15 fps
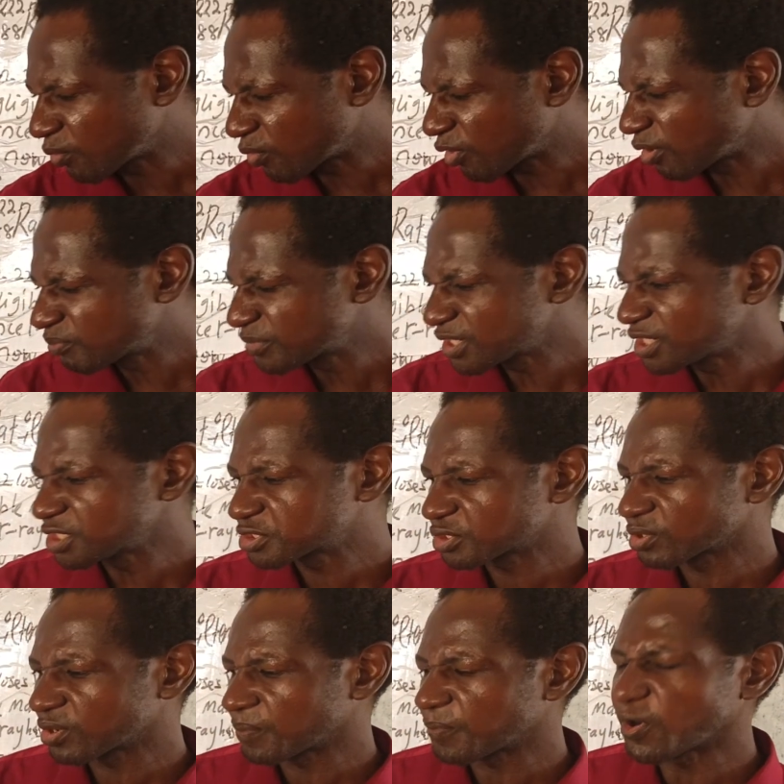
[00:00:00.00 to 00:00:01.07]

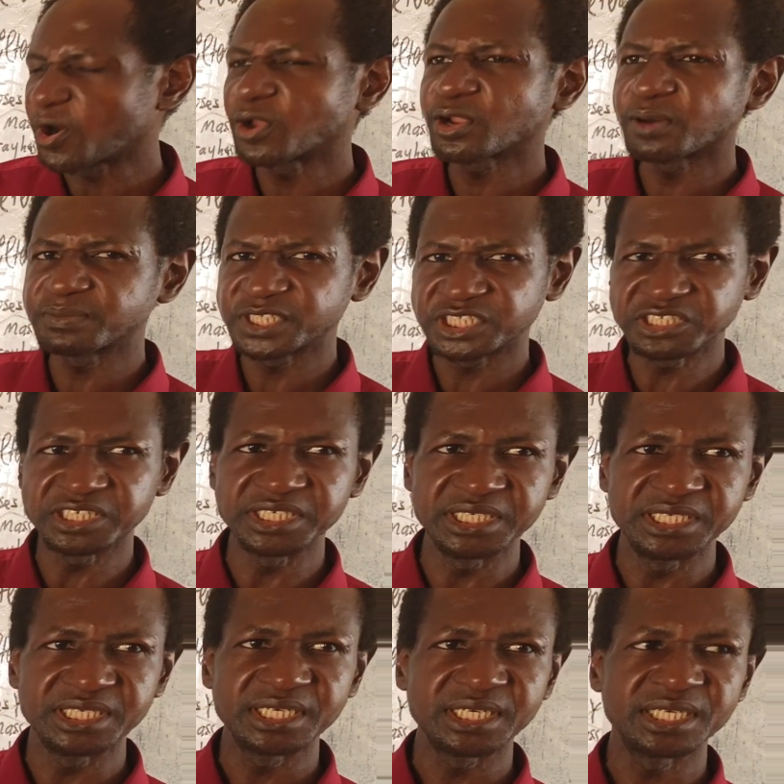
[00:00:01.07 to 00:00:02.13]
combination of all of the
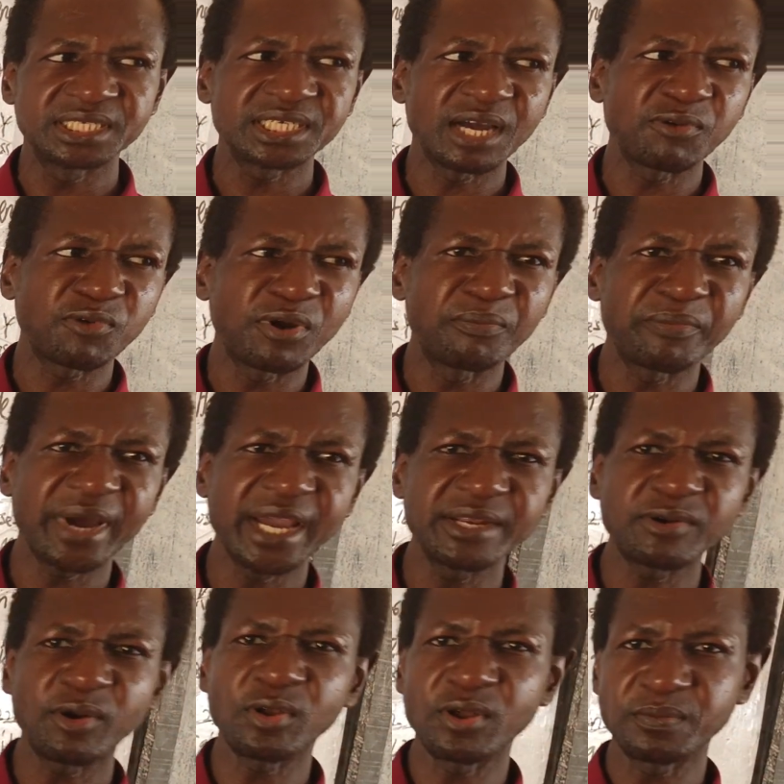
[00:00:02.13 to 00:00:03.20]
three. It can combine
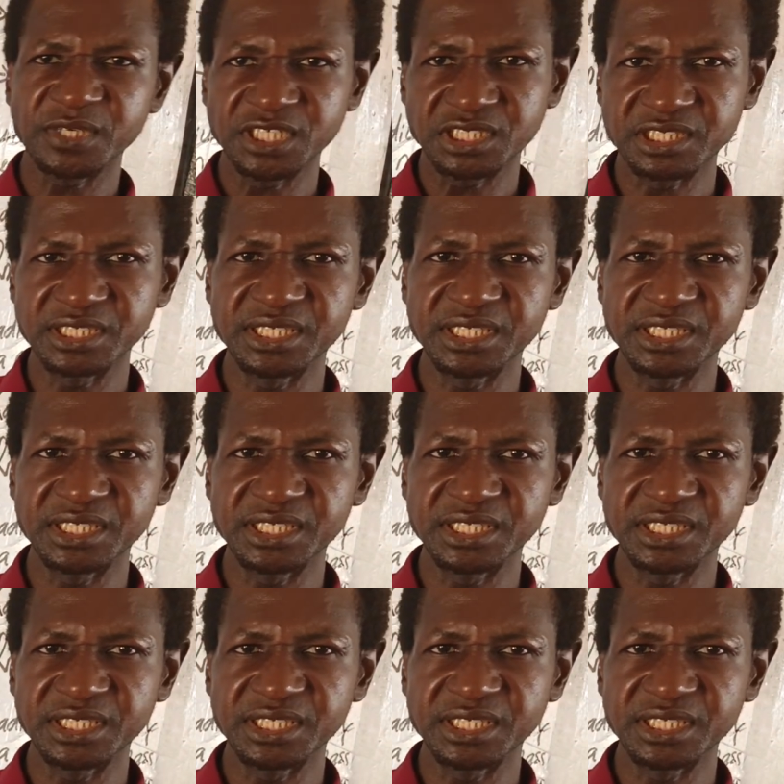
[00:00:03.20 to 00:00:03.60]
all of the